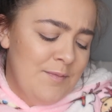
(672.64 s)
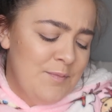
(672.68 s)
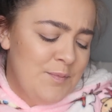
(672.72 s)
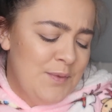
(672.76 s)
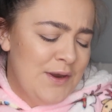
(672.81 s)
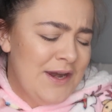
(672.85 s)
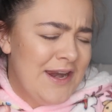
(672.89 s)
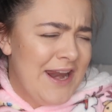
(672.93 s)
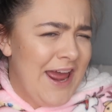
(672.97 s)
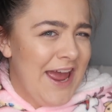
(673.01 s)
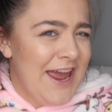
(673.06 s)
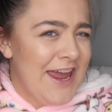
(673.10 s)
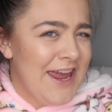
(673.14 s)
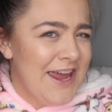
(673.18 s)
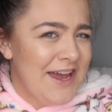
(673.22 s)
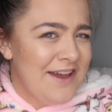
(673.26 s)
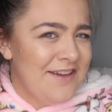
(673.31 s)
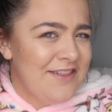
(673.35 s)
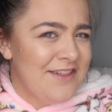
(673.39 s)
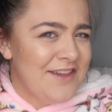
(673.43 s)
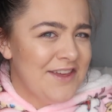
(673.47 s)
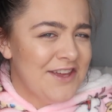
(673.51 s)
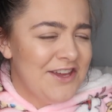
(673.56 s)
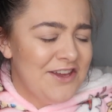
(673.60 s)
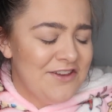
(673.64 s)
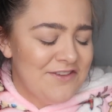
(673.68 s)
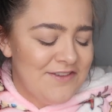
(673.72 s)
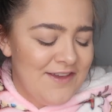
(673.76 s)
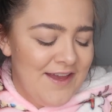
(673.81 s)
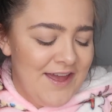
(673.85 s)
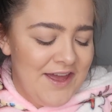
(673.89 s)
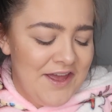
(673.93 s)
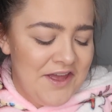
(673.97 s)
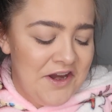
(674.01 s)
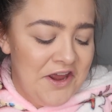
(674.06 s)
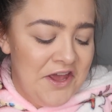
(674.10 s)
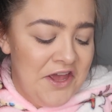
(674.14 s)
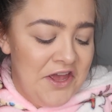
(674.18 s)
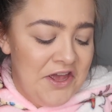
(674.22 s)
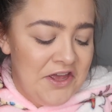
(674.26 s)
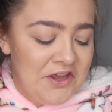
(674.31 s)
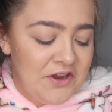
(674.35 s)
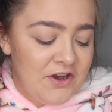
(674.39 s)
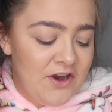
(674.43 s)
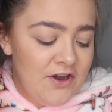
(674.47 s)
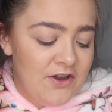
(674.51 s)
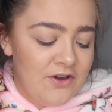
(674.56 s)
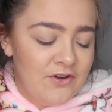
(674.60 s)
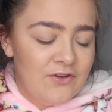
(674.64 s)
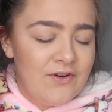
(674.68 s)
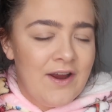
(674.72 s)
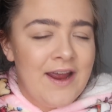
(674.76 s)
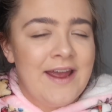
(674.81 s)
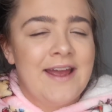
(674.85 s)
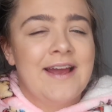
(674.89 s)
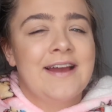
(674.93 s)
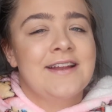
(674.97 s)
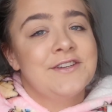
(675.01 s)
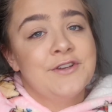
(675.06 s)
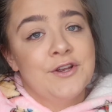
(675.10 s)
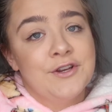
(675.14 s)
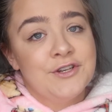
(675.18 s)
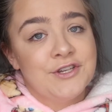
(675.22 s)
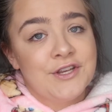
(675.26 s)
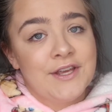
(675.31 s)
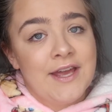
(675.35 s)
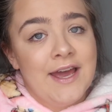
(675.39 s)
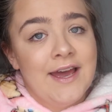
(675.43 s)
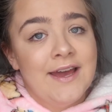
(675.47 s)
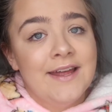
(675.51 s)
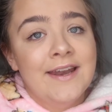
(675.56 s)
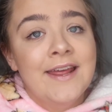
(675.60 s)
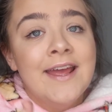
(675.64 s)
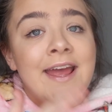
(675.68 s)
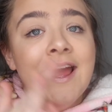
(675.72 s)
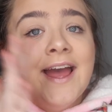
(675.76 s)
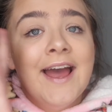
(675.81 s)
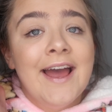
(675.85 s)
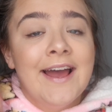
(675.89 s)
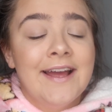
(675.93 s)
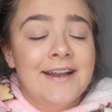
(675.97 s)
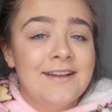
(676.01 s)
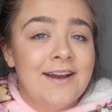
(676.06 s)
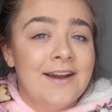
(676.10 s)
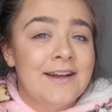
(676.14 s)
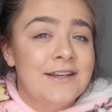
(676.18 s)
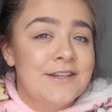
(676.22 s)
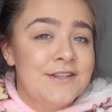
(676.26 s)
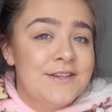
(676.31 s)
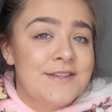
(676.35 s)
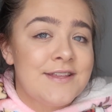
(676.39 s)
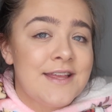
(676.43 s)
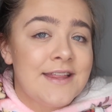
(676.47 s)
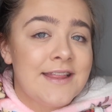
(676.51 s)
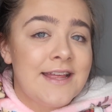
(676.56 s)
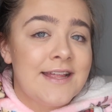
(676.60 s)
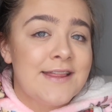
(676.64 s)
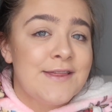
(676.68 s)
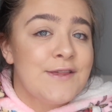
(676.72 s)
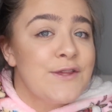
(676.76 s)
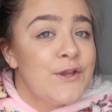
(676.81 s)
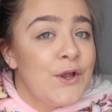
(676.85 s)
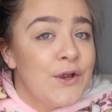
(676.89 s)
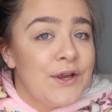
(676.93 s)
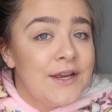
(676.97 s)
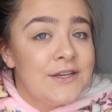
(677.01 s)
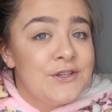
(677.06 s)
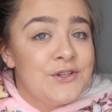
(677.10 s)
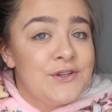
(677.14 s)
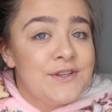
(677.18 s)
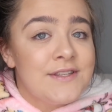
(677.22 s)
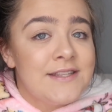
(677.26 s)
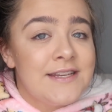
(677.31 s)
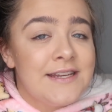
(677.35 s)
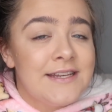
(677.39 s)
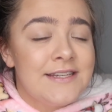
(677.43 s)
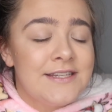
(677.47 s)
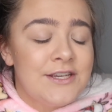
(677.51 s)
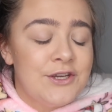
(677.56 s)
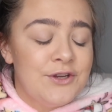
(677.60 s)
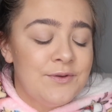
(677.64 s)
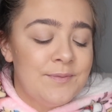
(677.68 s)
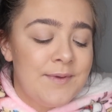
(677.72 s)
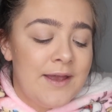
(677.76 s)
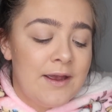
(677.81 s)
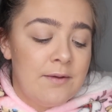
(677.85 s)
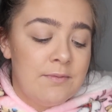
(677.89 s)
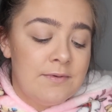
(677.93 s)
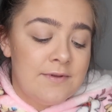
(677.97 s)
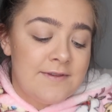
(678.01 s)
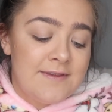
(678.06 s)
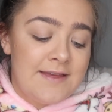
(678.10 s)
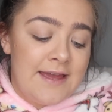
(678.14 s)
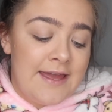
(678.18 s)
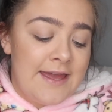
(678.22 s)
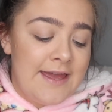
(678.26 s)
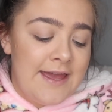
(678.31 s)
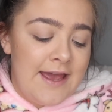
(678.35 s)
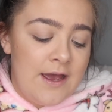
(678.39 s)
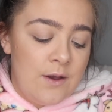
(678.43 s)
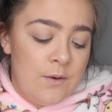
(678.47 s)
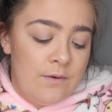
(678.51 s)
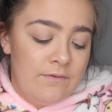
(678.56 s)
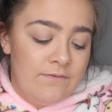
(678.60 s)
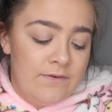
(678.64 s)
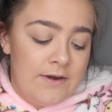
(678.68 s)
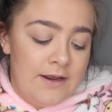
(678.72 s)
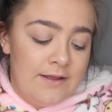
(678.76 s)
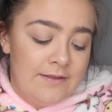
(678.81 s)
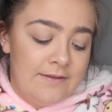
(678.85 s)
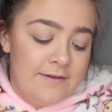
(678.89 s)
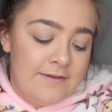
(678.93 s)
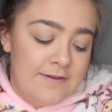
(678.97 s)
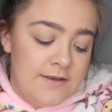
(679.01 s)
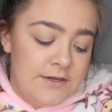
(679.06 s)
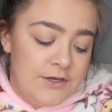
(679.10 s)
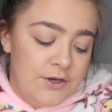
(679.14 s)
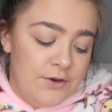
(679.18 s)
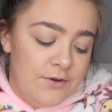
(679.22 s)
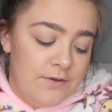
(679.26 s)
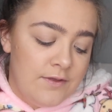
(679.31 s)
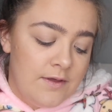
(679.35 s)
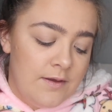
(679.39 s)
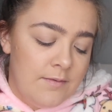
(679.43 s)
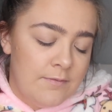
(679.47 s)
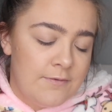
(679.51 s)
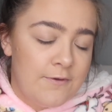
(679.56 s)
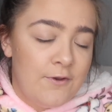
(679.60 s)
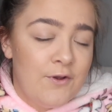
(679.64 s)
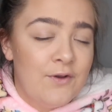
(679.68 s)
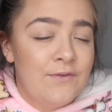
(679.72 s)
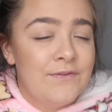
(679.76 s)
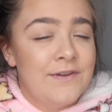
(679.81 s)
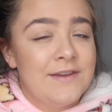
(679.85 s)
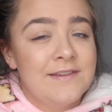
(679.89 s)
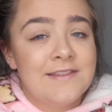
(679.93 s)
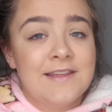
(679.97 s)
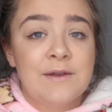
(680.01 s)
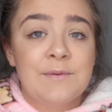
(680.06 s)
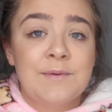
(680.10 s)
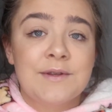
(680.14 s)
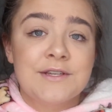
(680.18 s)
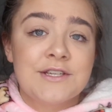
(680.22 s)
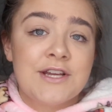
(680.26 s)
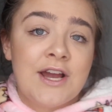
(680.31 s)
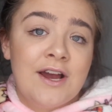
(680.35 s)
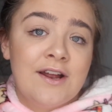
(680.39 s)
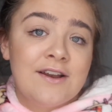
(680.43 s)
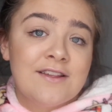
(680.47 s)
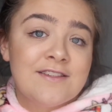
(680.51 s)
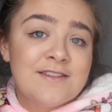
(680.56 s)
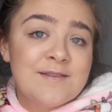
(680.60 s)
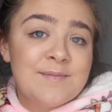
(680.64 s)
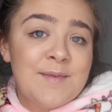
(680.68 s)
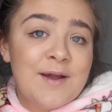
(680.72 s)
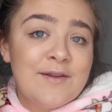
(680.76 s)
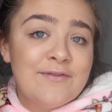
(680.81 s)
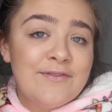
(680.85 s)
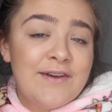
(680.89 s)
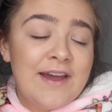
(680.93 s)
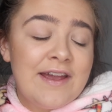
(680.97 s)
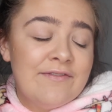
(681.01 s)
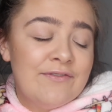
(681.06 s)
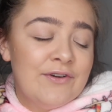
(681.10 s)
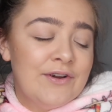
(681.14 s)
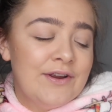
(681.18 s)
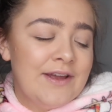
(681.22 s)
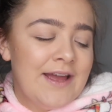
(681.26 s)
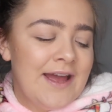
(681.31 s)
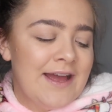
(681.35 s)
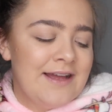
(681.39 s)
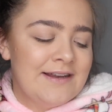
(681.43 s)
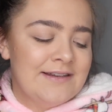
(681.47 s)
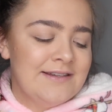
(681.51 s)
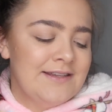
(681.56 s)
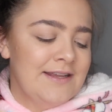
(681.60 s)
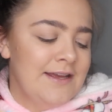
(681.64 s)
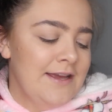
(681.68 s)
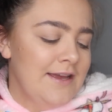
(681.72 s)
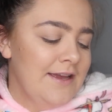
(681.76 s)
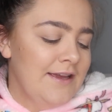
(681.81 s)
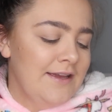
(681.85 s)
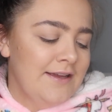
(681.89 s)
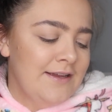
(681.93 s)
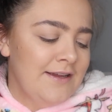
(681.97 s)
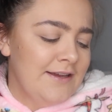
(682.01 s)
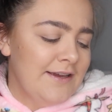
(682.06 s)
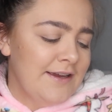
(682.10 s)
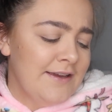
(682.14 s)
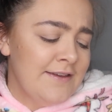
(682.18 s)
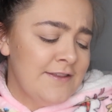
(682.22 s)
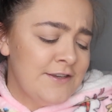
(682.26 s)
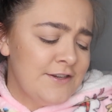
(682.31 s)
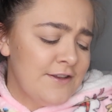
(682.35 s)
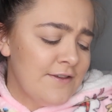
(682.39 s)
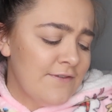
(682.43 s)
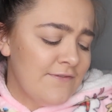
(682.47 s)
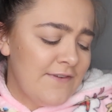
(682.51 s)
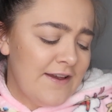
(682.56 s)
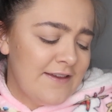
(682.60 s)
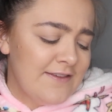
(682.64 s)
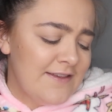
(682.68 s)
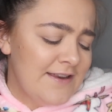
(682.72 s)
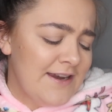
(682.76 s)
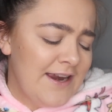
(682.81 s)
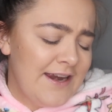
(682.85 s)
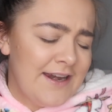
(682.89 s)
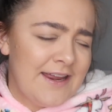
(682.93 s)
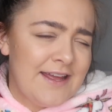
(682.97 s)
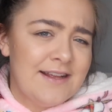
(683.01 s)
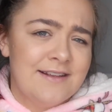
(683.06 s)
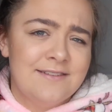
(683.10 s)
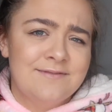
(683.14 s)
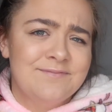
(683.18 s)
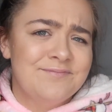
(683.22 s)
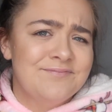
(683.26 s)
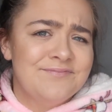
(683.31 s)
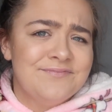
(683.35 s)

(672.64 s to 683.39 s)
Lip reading: Benet, I think you say it, Conan Gray and Doja Cat. And I just think that's so interesting to be able to see how often I listen to them, so obviously which artists are my favourite, and it's just fascinating.